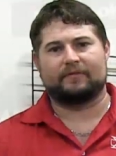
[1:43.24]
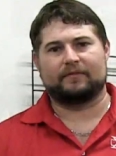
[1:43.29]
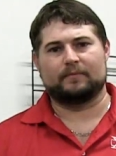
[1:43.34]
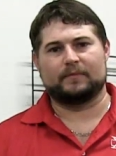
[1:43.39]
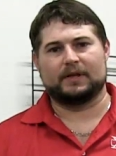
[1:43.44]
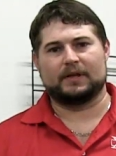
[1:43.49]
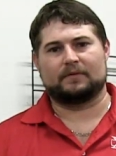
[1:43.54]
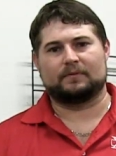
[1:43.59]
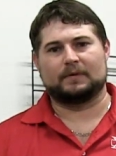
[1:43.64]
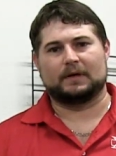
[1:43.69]
for
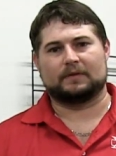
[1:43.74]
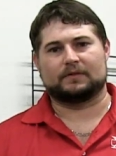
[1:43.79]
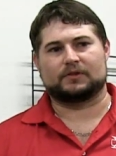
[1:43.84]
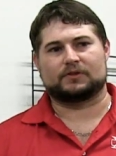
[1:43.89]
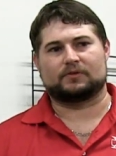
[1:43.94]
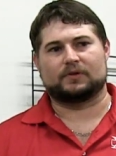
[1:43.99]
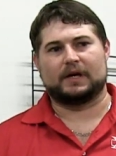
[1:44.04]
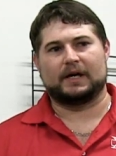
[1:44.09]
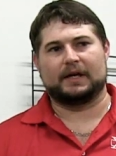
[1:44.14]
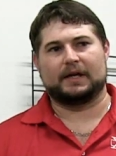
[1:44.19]
me throughout the
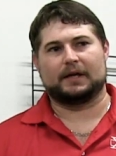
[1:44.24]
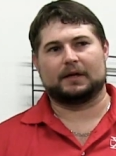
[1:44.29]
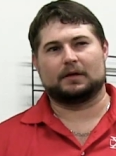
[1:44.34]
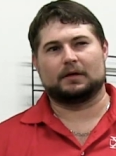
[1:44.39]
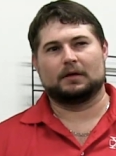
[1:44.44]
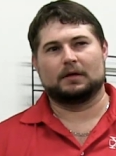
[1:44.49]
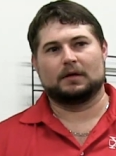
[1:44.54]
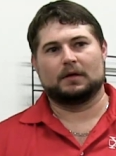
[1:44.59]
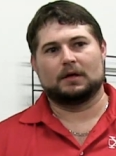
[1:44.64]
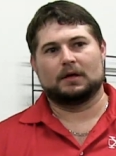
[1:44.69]
training
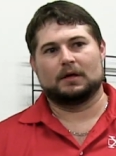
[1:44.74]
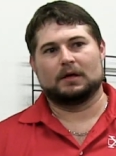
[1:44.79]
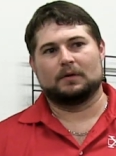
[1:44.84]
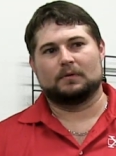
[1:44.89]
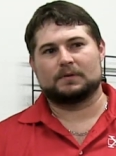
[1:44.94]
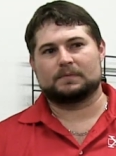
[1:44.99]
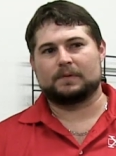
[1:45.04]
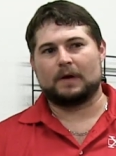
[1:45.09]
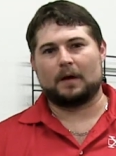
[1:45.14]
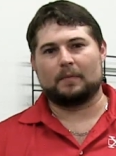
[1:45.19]

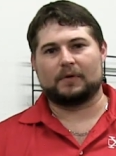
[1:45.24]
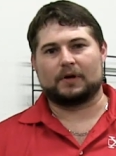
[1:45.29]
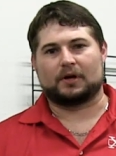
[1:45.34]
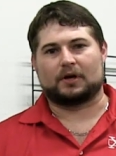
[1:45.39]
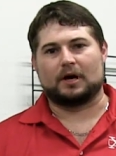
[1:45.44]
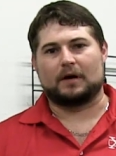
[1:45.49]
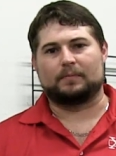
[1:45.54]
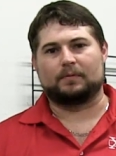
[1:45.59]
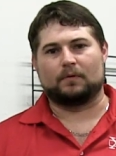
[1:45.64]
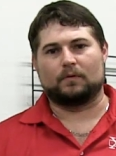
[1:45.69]
was probably a
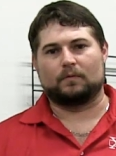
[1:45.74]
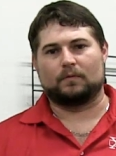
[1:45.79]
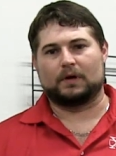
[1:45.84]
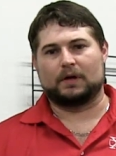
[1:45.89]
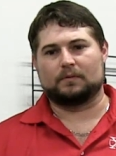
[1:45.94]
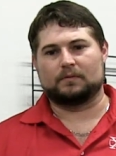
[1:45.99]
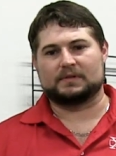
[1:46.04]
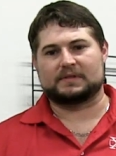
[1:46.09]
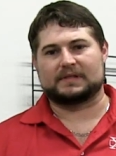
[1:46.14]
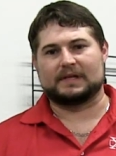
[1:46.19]
couple.
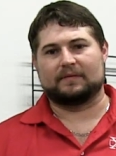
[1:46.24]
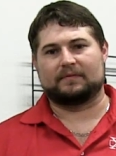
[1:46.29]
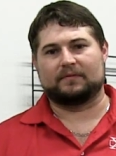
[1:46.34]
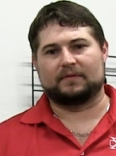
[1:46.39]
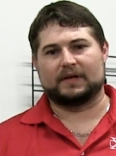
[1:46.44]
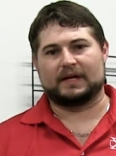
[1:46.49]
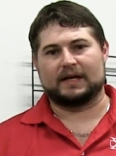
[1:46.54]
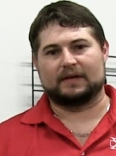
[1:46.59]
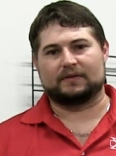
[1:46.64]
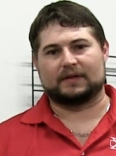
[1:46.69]
One was
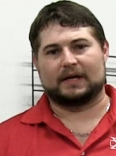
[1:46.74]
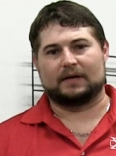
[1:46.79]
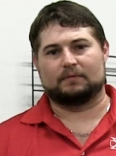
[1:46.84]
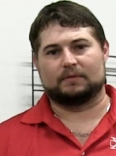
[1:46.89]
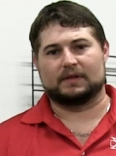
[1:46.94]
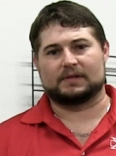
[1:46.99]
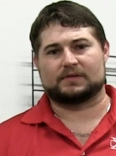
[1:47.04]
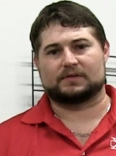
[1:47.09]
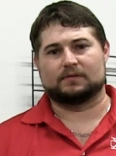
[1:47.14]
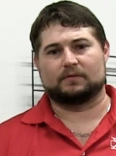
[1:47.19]
definitely headlight
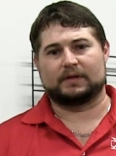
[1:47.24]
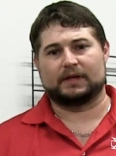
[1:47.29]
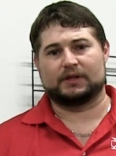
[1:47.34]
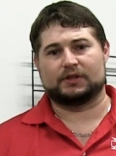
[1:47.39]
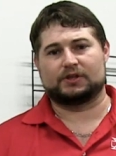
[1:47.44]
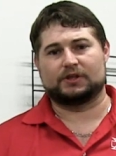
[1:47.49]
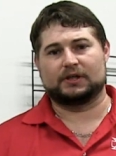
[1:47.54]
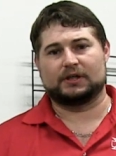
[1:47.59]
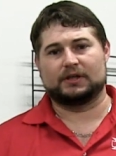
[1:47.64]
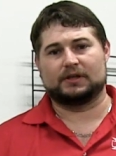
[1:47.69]

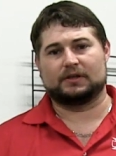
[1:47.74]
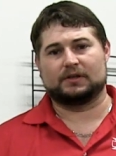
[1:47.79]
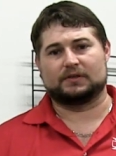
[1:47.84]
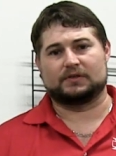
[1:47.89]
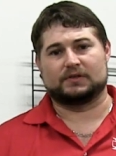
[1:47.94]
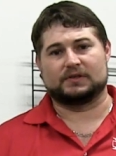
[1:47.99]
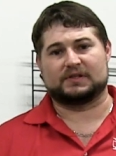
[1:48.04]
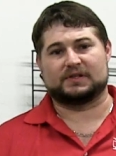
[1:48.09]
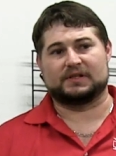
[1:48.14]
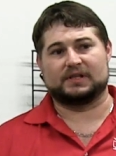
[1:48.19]
restoration
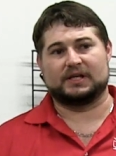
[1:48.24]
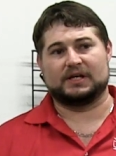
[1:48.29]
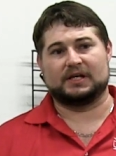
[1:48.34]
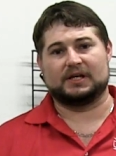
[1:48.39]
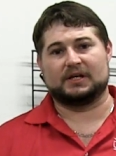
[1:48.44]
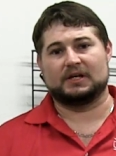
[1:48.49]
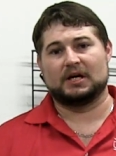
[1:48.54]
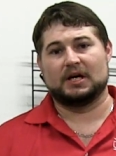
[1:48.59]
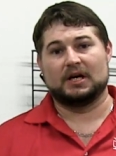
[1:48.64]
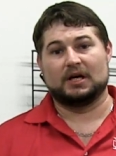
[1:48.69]
to
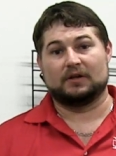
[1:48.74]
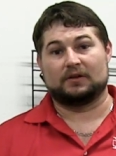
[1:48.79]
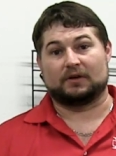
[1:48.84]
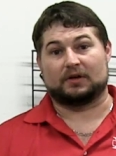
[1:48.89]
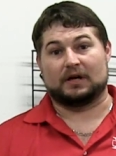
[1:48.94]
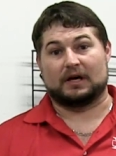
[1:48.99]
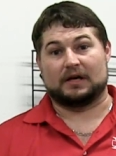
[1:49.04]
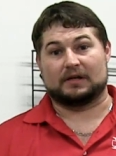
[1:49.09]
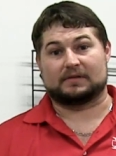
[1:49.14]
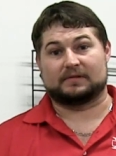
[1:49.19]
see the
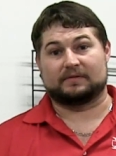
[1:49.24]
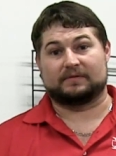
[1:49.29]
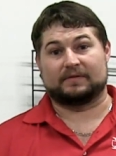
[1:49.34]
cost